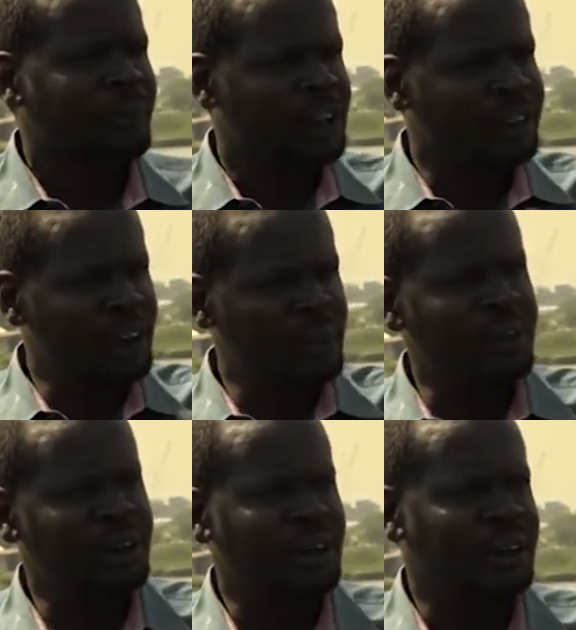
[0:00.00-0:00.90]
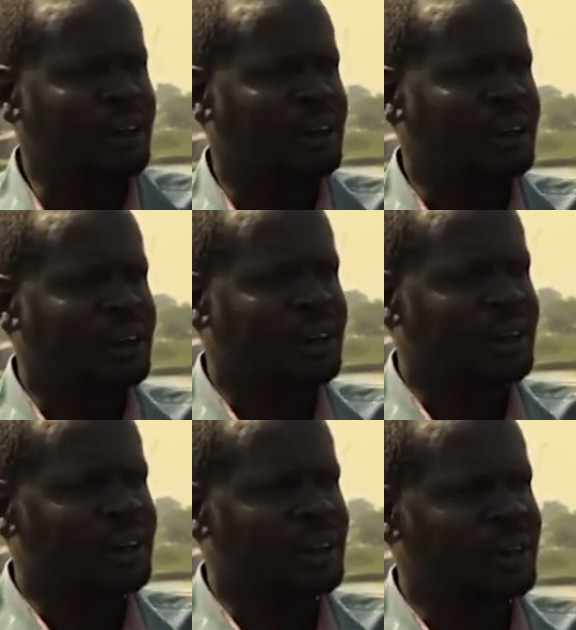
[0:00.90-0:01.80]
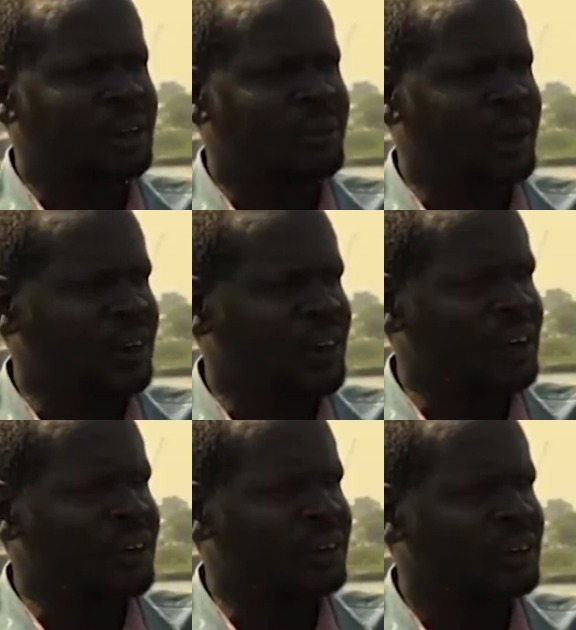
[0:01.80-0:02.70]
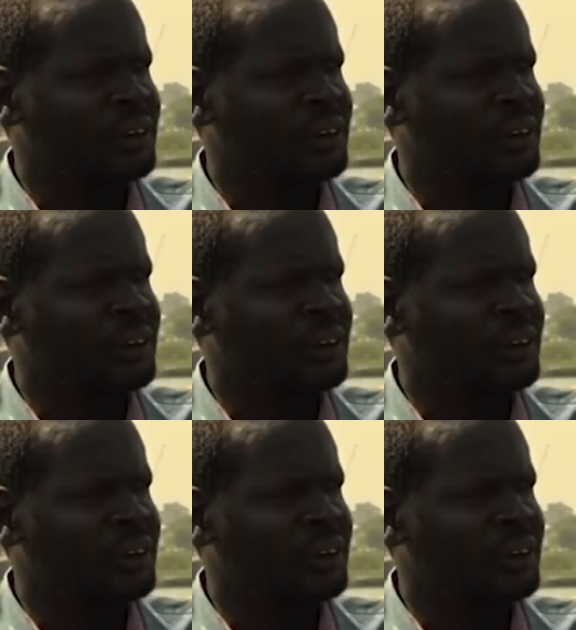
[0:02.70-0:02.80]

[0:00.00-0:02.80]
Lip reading: The same in Bargada region.